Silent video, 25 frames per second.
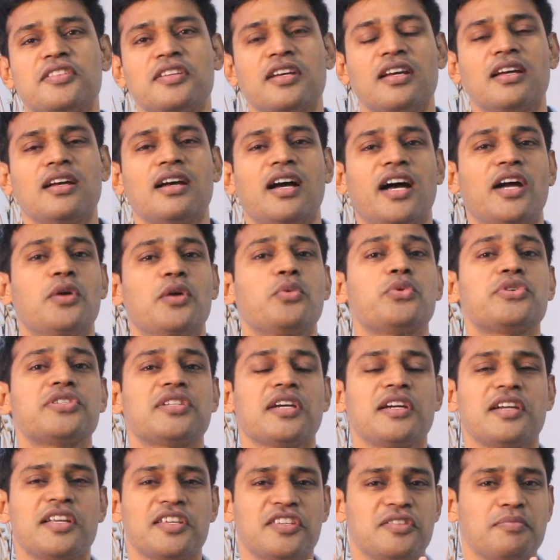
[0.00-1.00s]
I would say
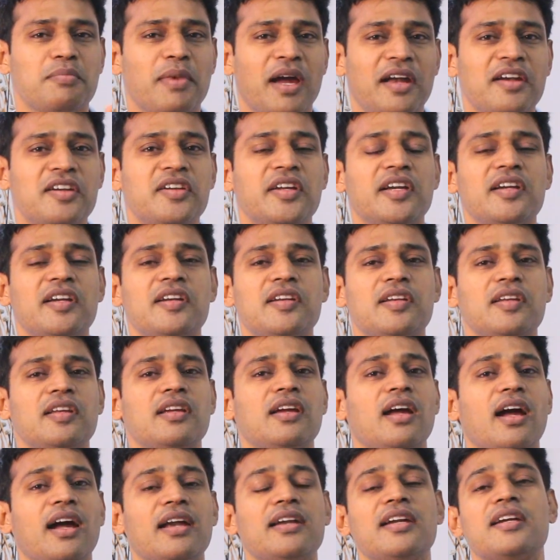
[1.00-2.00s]
it is
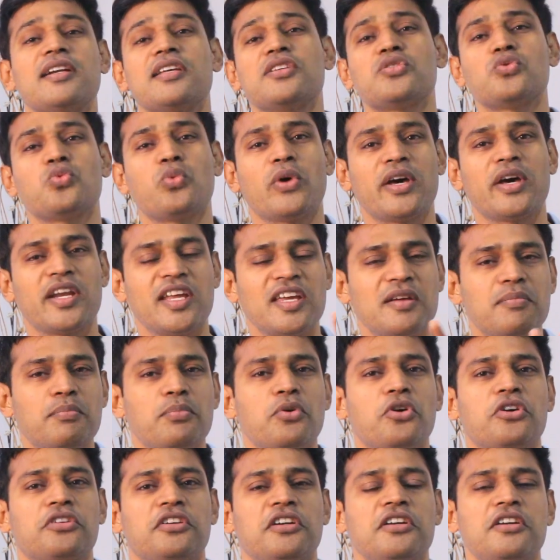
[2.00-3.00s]
mandatory and it is very
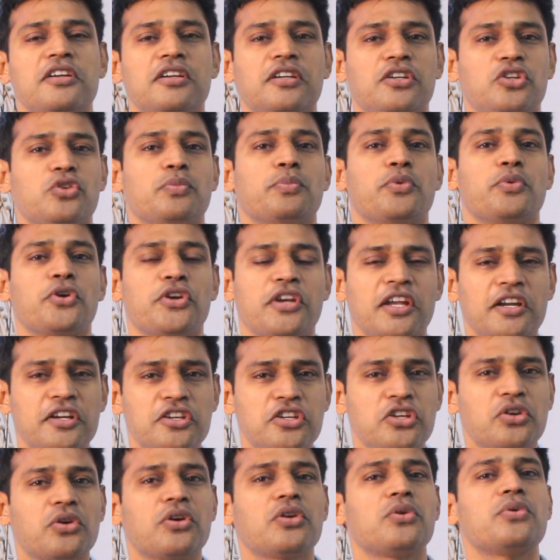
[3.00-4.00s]
important to protect
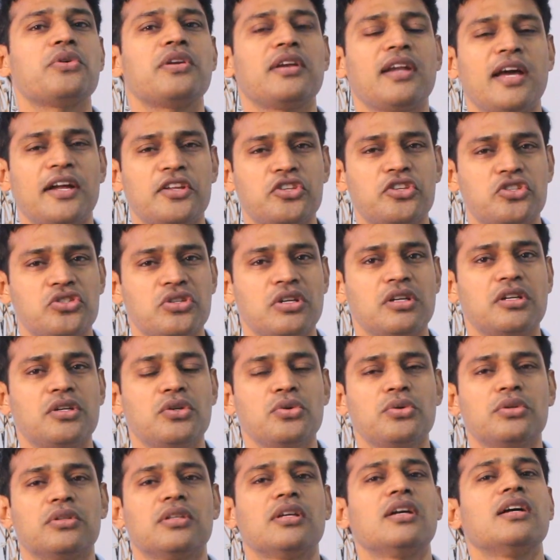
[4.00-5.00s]
your own natural
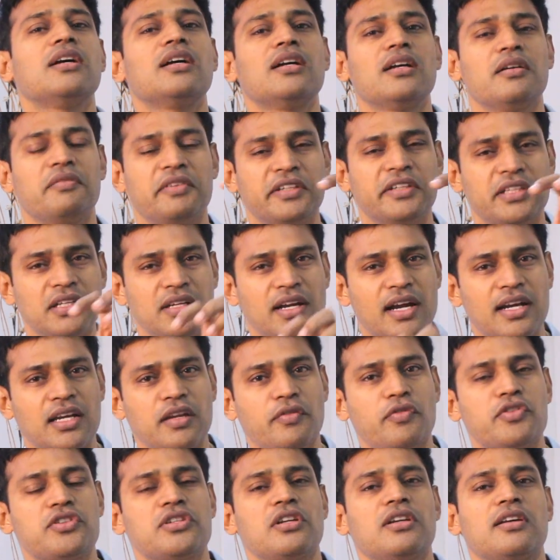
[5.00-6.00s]
tooth with an
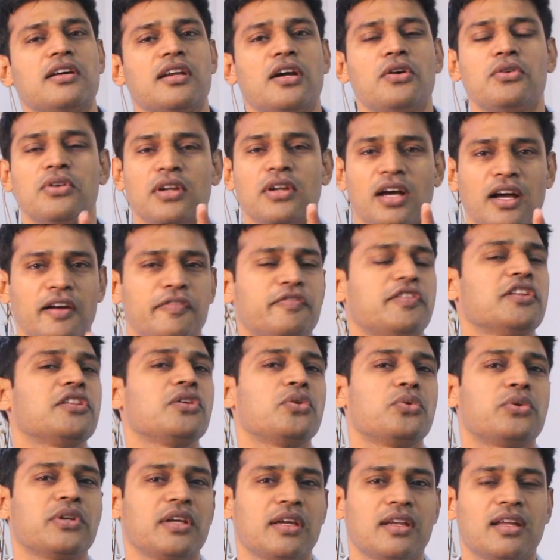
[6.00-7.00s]
artificial crown after the
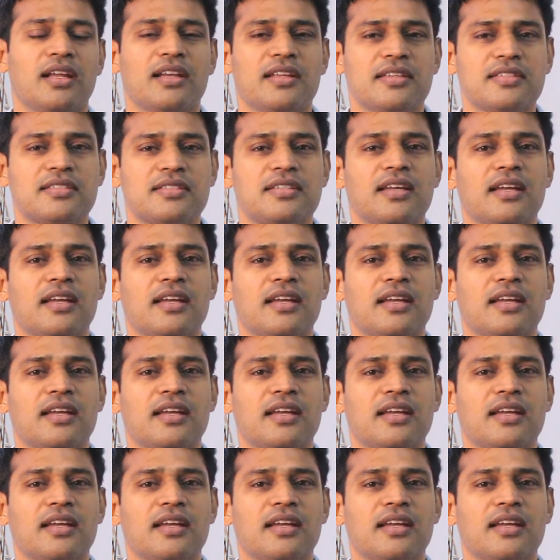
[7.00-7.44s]
root canal is done.